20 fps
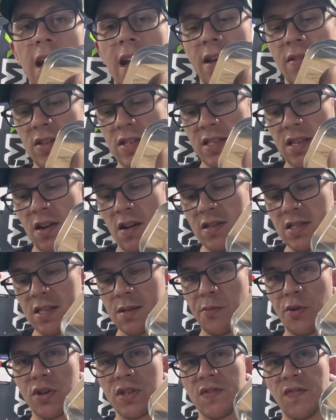And this
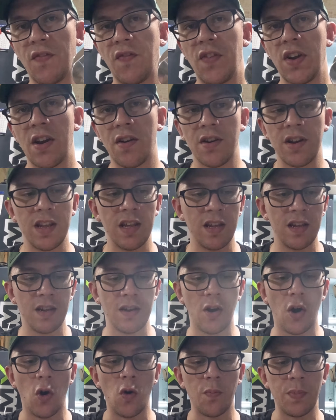customer is
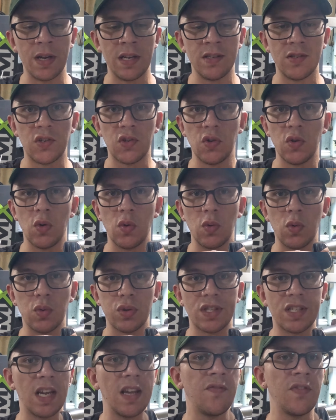very open to
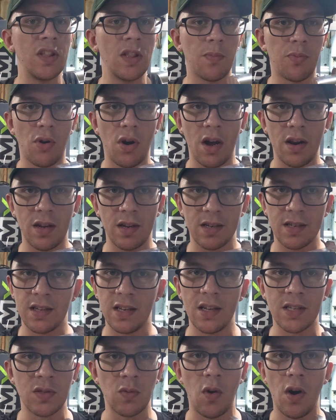saving the product.
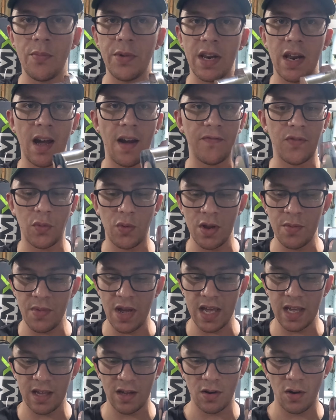He doesn't want me to have to
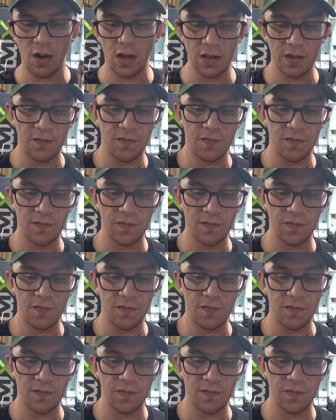remake it all.